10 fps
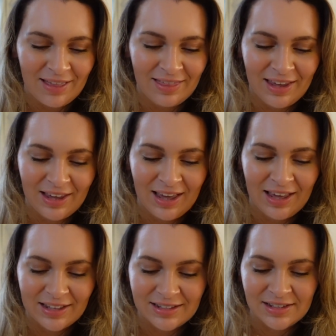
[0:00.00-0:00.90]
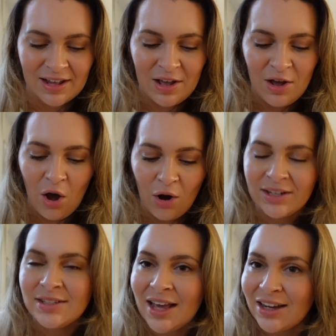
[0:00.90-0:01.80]
I think it is
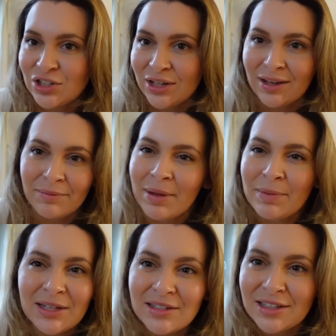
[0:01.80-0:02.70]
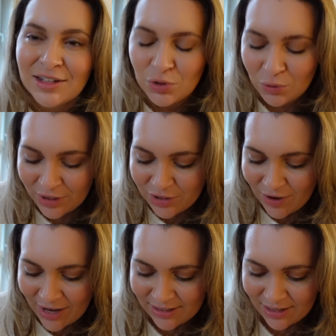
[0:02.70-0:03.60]
honestly, actually, maybe it's the Taurus
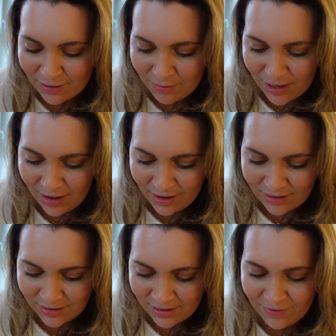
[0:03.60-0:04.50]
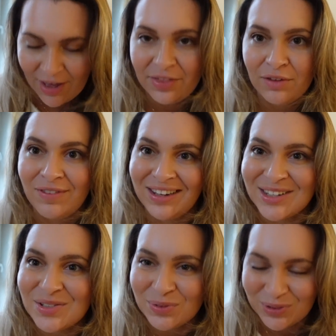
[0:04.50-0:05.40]
rising in me and the fact that
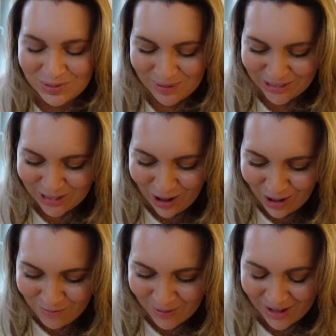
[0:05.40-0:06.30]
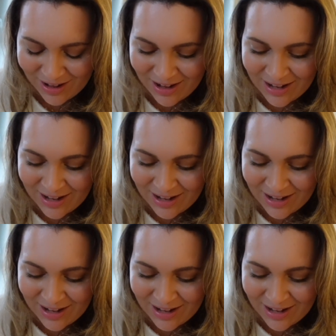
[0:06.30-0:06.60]
Venus rules my chart, but